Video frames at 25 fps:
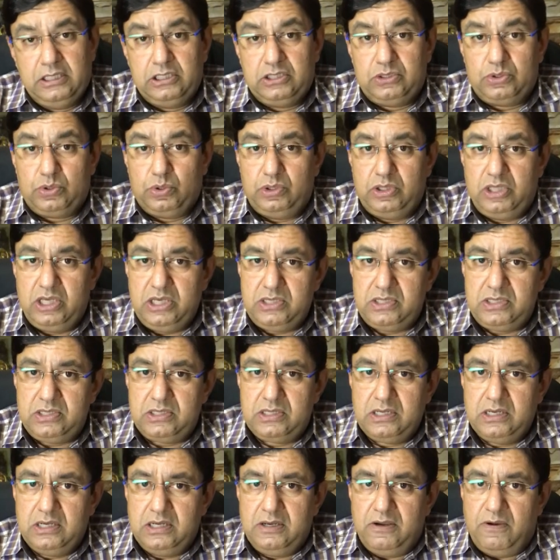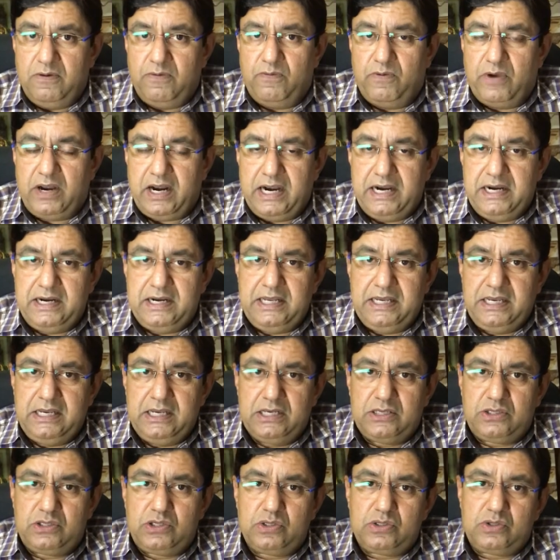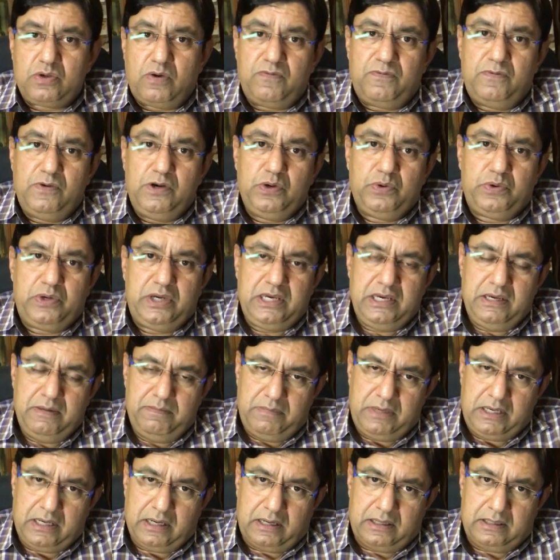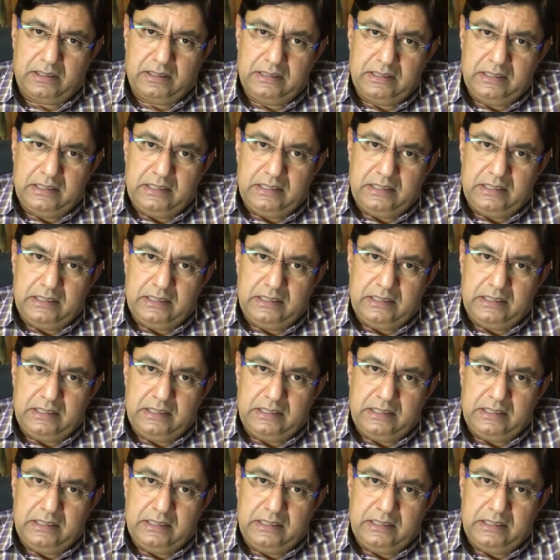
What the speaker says: So this variety is of leukemia,